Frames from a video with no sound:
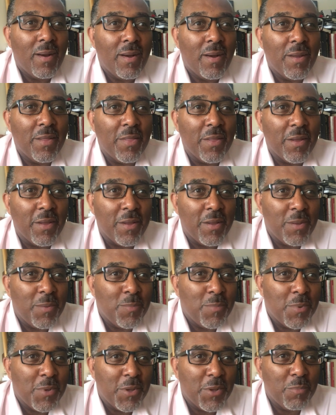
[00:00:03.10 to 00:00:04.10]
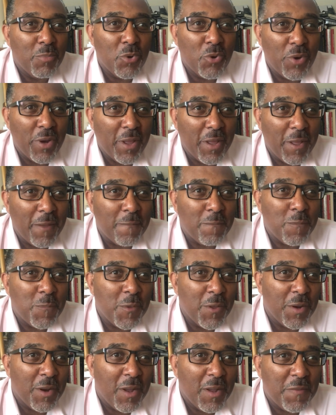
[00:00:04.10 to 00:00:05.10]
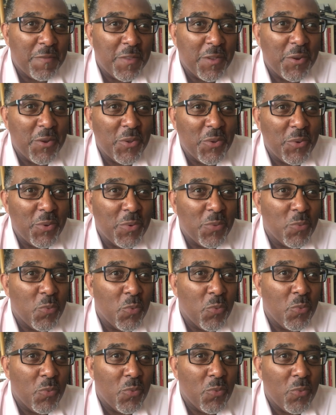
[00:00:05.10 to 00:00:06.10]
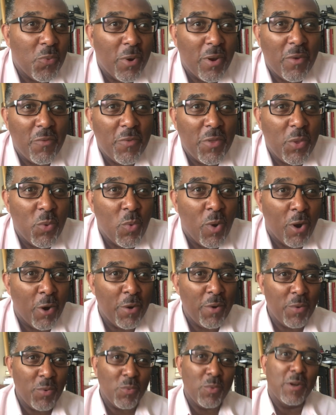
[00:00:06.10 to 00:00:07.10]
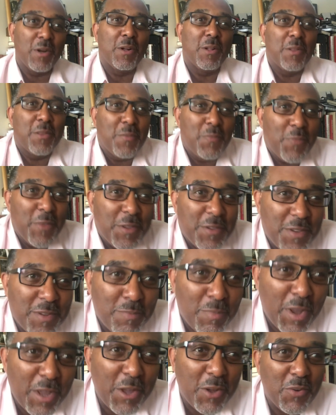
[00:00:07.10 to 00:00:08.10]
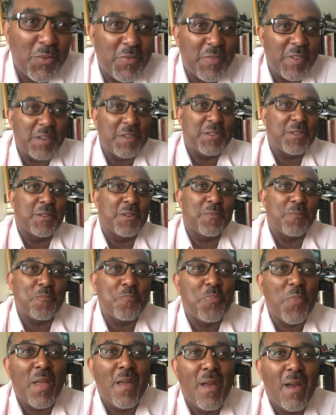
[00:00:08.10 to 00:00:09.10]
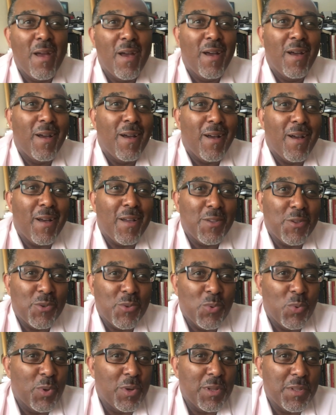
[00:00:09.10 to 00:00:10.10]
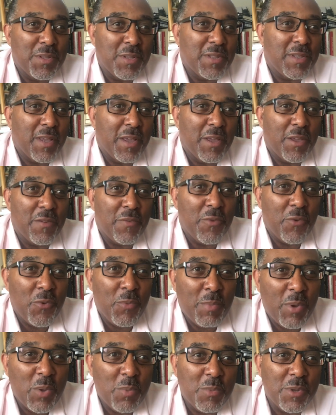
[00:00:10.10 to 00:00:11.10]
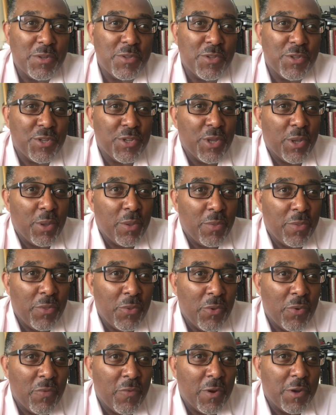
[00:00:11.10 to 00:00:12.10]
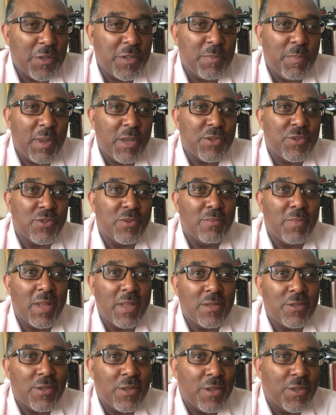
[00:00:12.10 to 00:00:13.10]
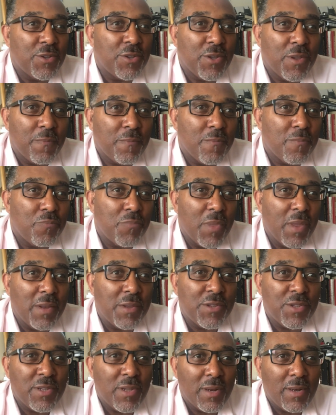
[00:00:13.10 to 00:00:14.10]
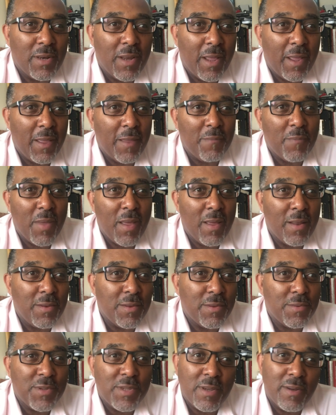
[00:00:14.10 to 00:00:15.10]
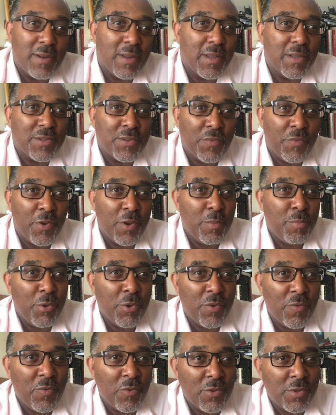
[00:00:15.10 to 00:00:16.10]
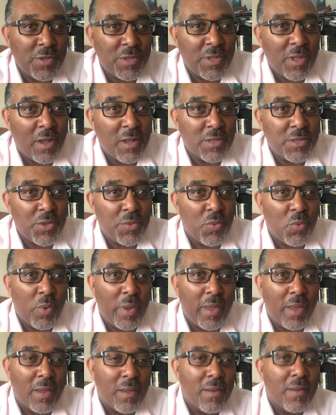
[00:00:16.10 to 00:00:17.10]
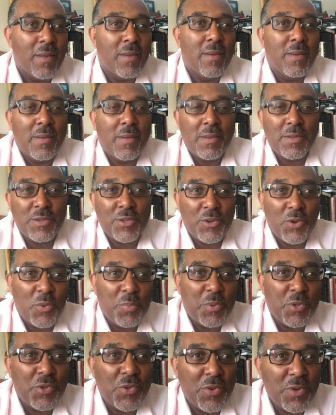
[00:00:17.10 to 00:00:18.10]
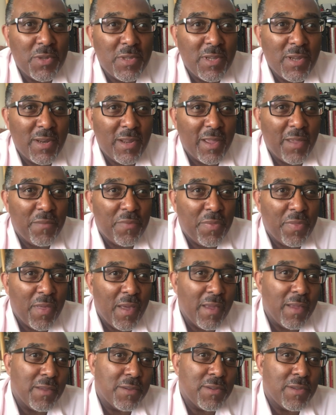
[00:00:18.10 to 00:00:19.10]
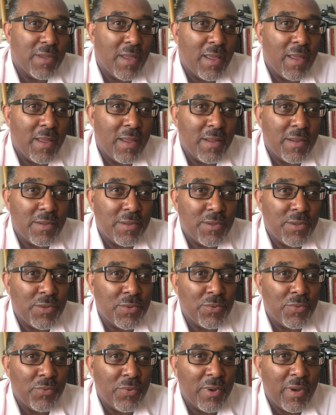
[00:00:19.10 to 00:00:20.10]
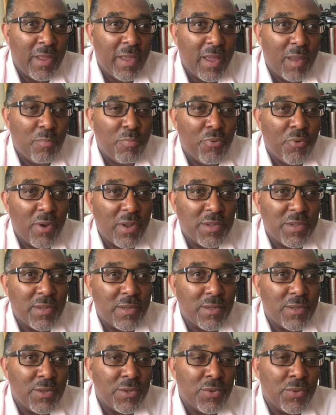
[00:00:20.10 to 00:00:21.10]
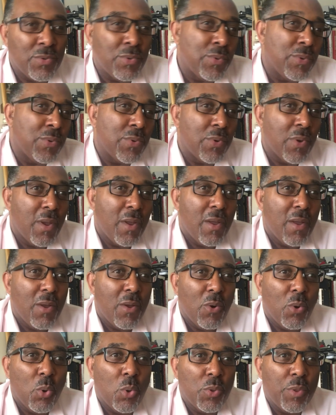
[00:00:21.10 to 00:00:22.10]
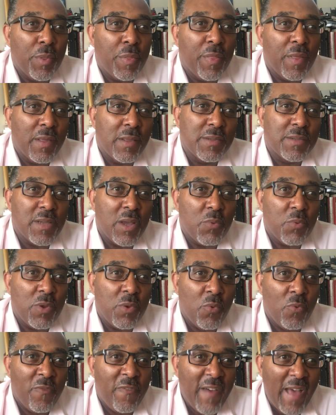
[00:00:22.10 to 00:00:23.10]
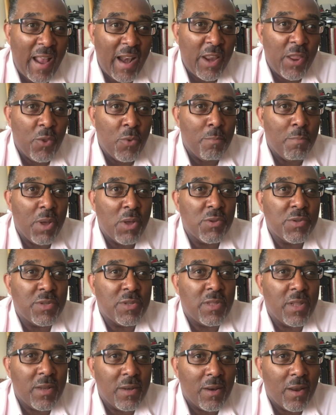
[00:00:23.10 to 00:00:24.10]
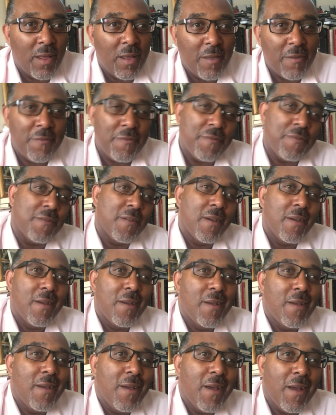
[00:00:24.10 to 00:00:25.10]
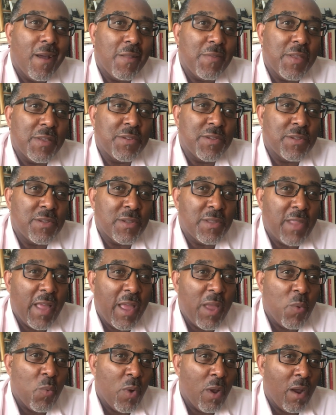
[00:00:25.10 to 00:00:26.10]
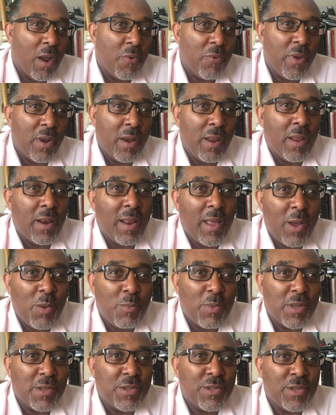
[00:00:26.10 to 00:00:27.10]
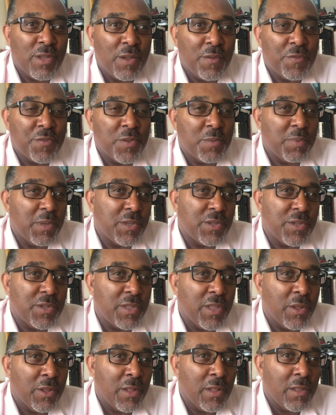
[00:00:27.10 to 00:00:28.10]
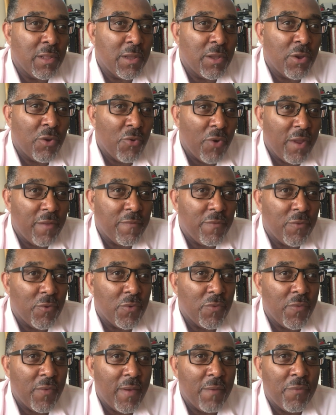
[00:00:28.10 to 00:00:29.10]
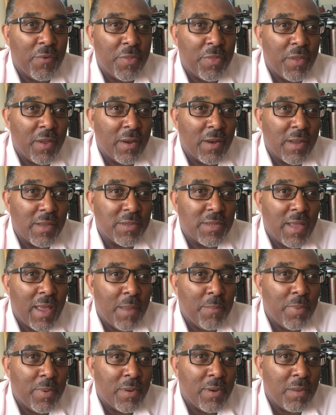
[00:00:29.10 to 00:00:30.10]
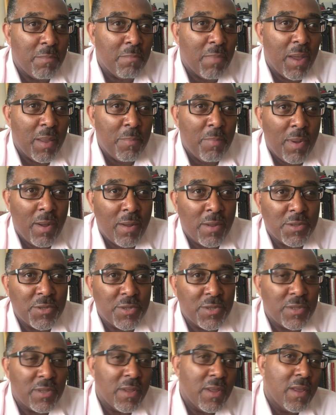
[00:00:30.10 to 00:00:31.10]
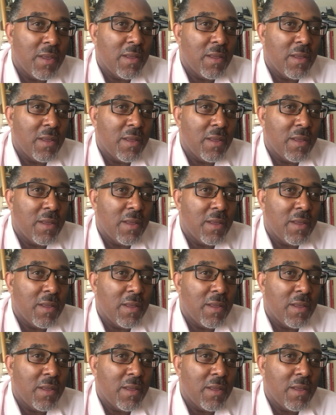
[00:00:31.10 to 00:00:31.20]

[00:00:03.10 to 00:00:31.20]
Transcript: Hi there, good morning, good afternoon, wherever you are in the world. This is Michael Vincent. I just wanted to take a few moments to share with you a very special message. It's Sunday, and Sunday's a very beautiful start to the week. It's an opportunity to give thanks and to really get present to all the things that we value most in life. This is a day where I really allow myself to be still and grateful for everything that's happened in my past